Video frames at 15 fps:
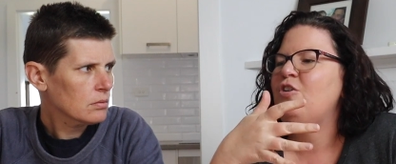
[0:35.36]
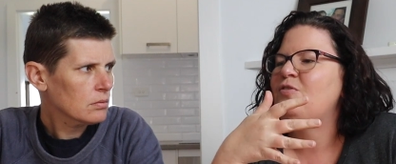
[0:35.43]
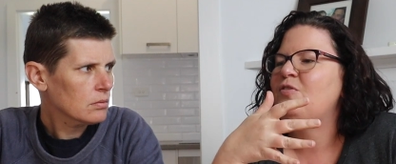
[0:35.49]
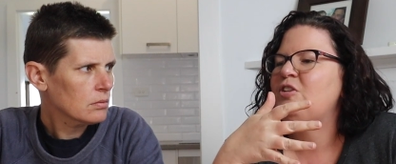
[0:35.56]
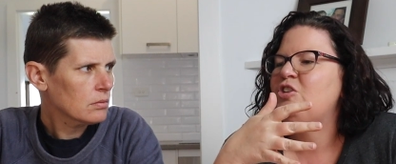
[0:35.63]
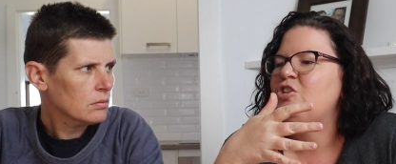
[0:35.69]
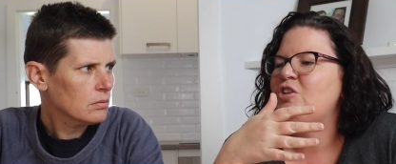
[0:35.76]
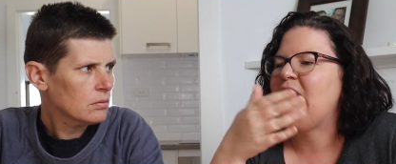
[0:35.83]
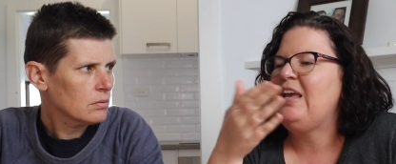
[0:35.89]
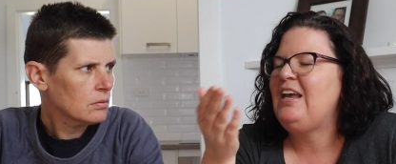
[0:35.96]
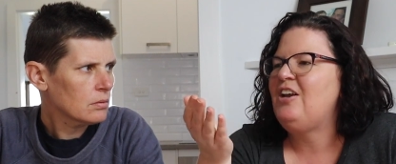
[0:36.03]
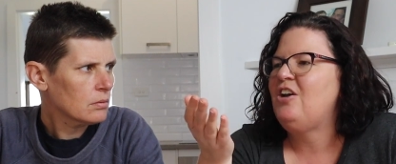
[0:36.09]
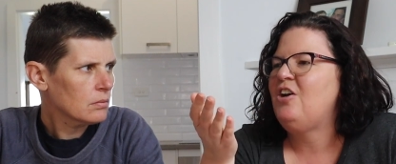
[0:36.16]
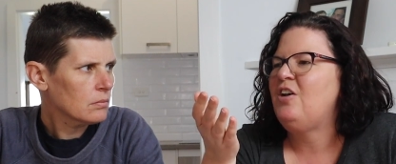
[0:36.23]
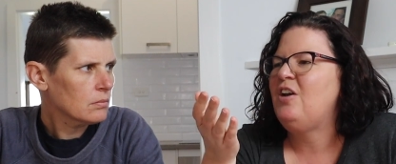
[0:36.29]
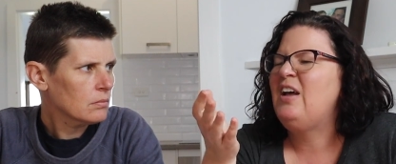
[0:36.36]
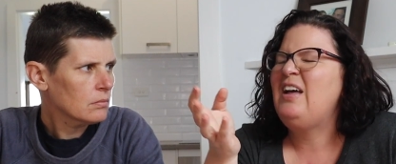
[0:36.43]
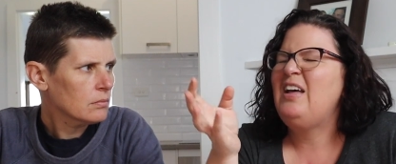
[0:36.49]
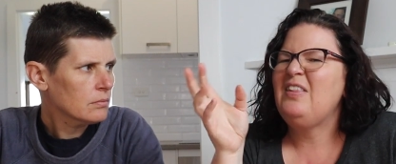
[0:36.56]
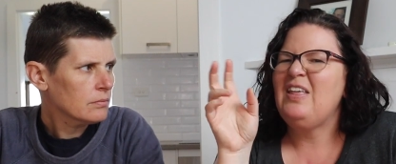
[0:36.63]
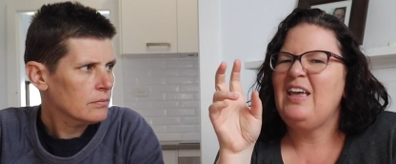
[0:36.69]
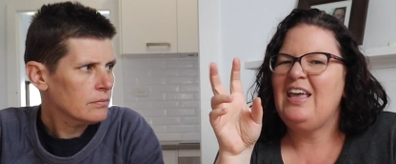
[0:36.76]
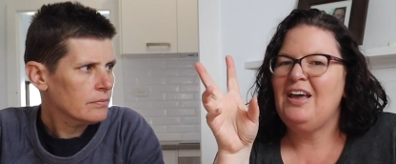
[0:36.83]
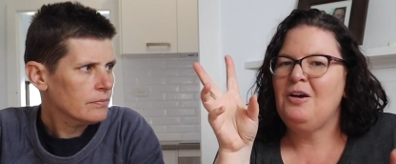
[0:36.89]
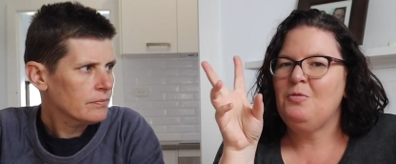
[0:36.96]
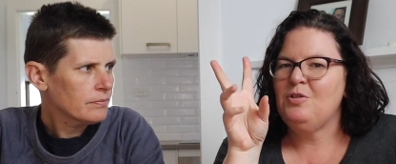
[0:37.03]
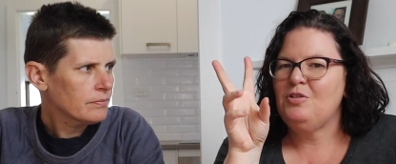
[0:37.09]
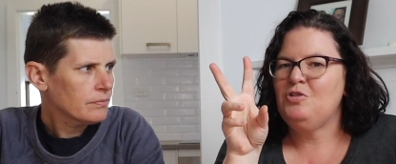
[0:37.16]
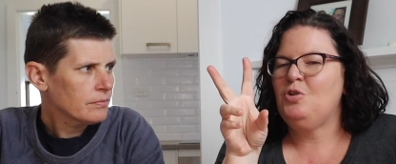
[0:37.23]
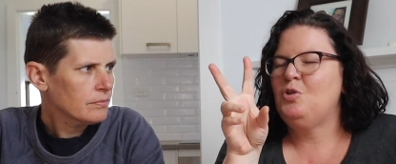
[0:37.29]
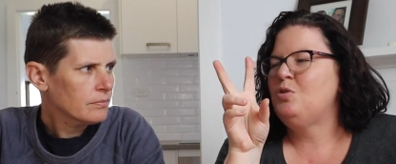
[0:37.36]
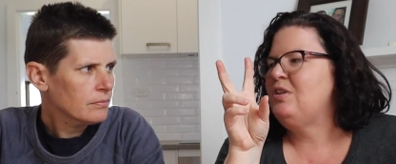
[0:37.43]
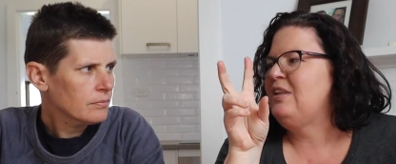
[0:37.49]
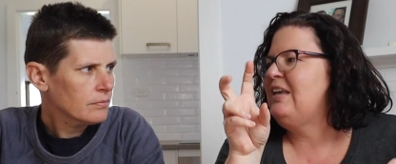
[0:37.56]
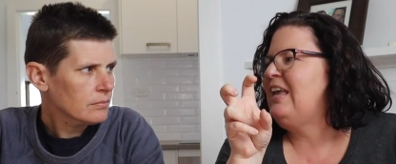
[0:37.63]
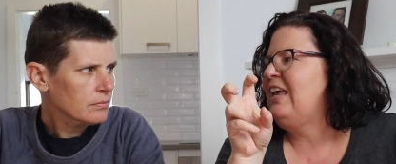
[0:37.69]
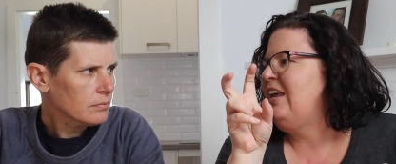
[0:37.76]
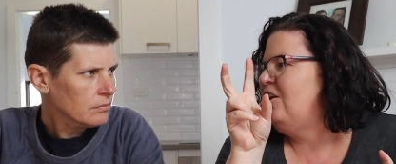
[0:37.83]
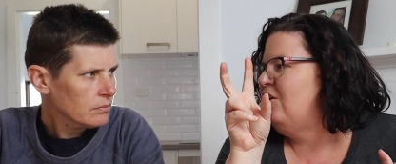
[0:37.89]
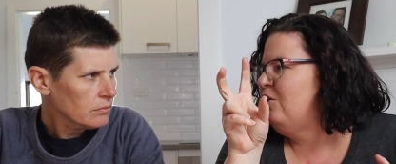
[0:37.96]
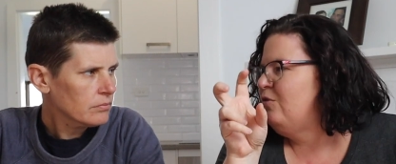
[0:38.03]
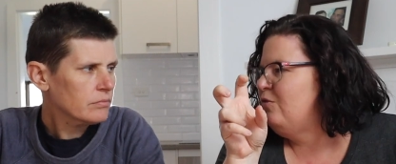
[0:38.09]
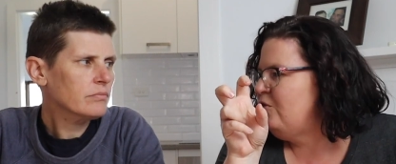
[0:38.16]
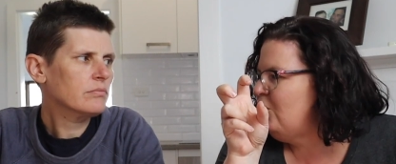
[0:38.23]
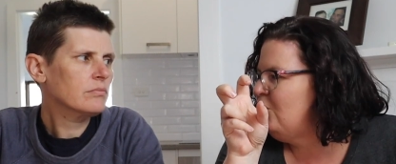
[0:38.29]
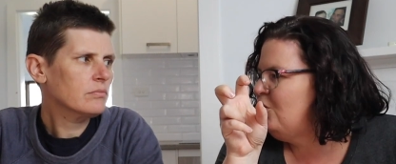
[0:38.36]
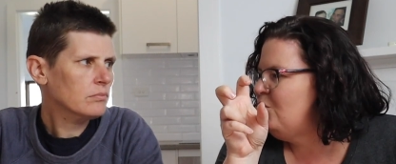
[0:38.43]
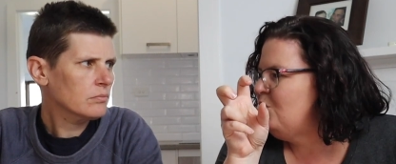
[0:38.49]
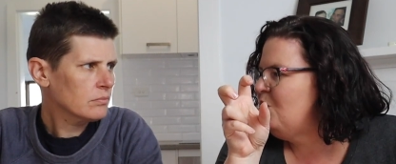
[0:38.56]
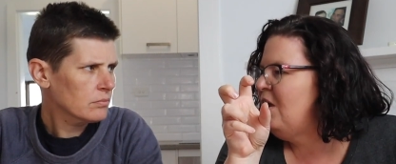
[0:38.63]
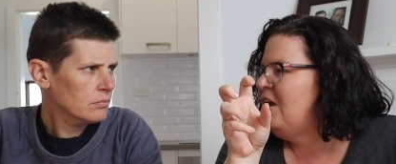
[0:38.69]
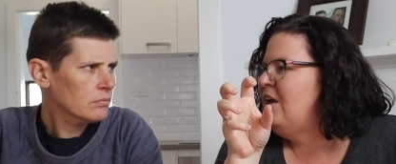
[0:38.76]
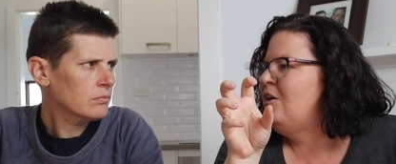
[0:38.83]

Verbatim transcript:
Speaker 1: over to keto, they get what's called the keto flu,